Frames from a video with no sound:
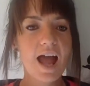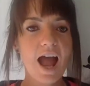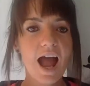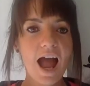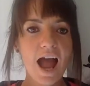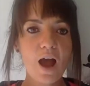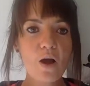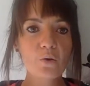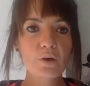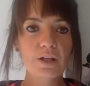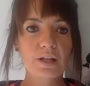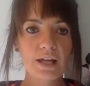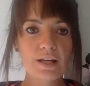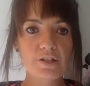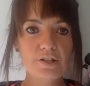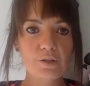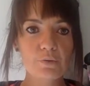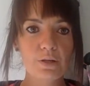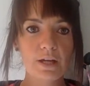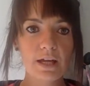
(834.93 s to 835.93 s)
How can I
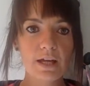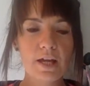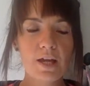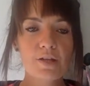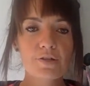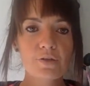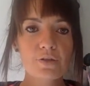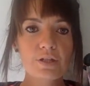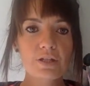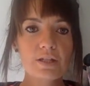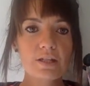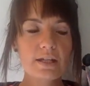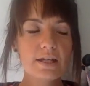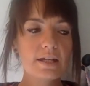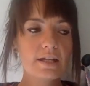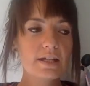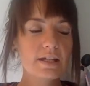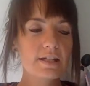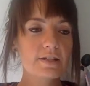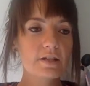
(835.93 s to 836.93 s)
do it? So you
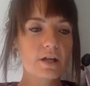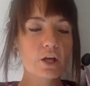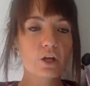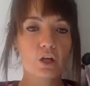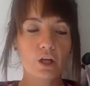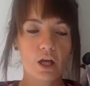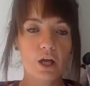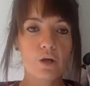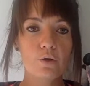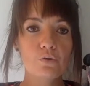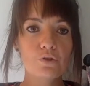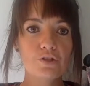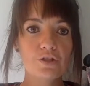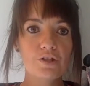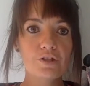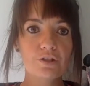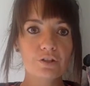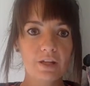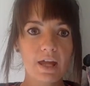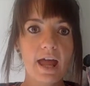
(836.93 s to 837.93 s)
need a coach
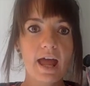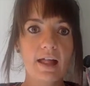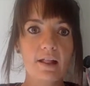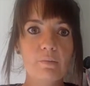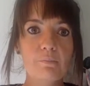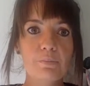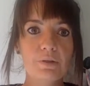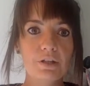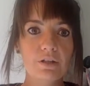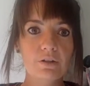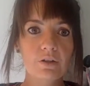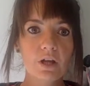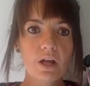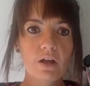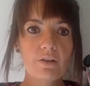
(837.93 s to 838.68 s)
that's going to help you,